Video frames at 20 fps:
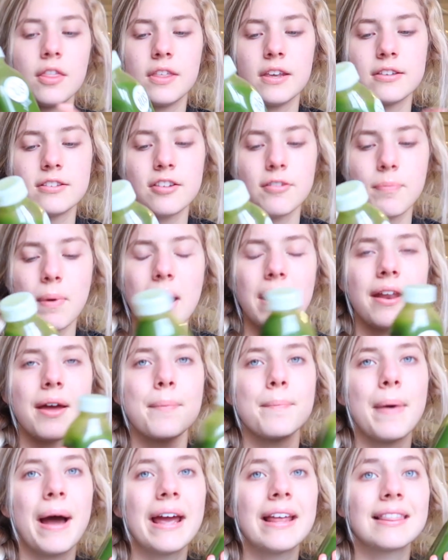these have been
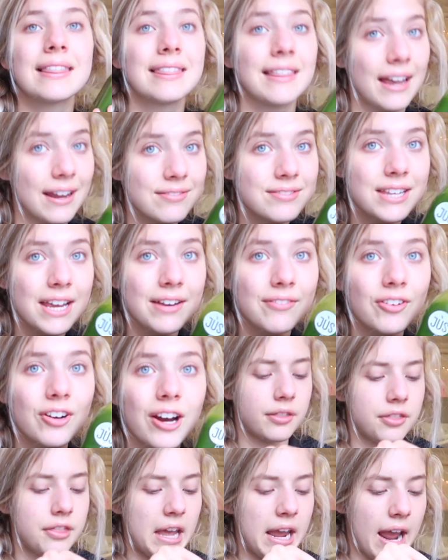my
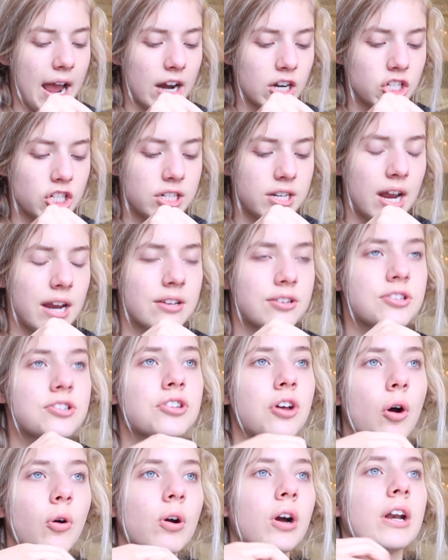lifesaver. They actually taste
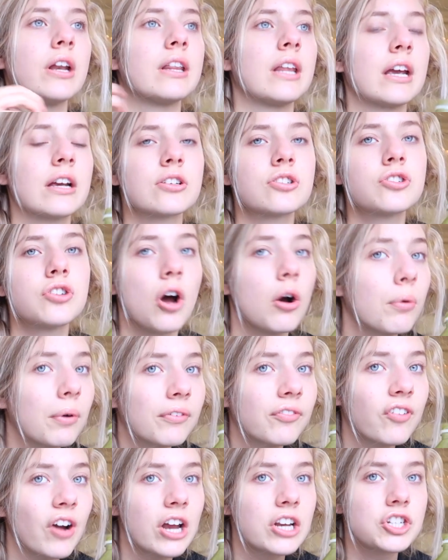so good and like so
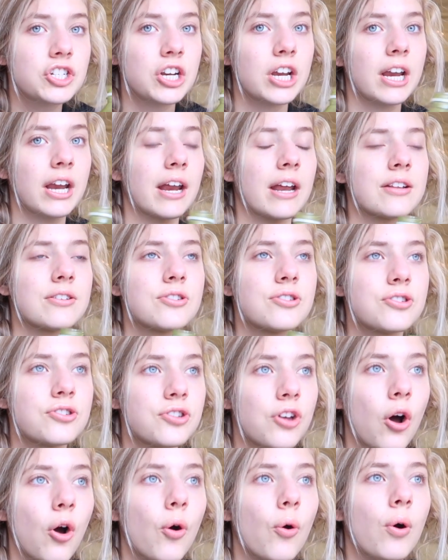refreshing and
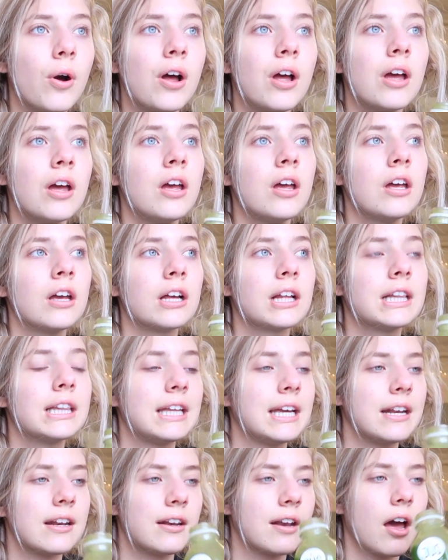so
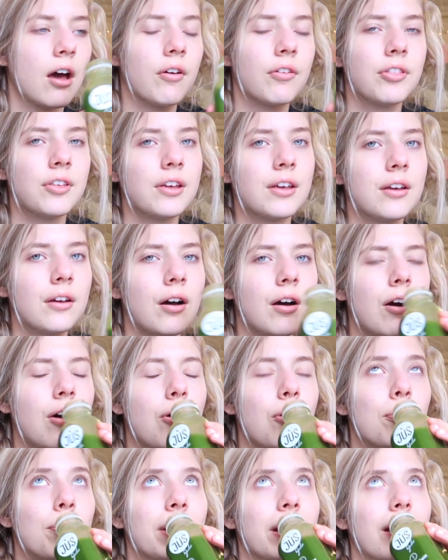clean and healthy.
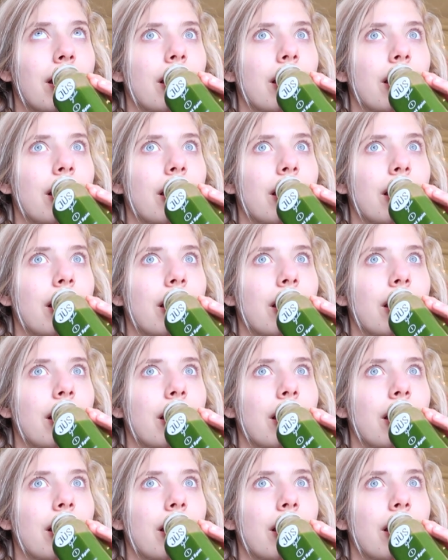Oh my